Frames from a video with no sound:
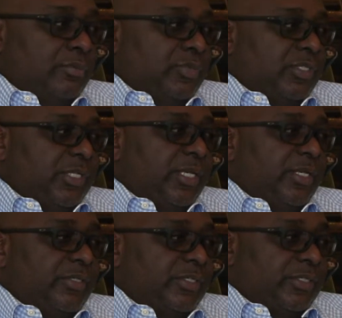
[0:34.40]

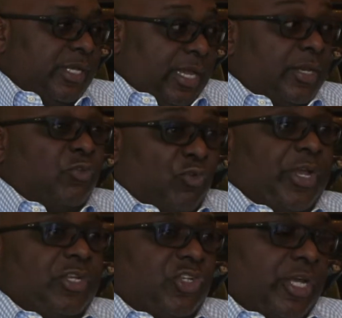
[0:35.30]
cities and
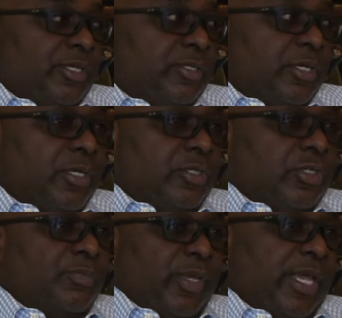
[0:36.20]
region
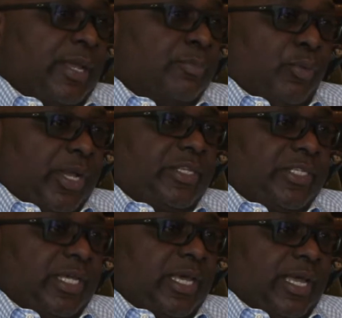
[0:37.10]
to be
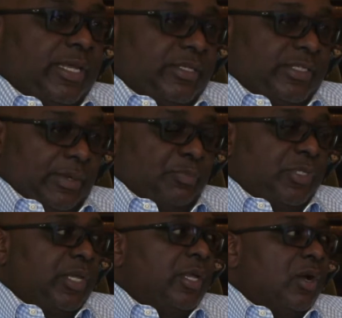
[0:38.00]
embracing and
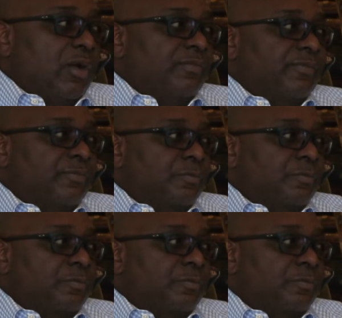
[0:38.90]
accepting of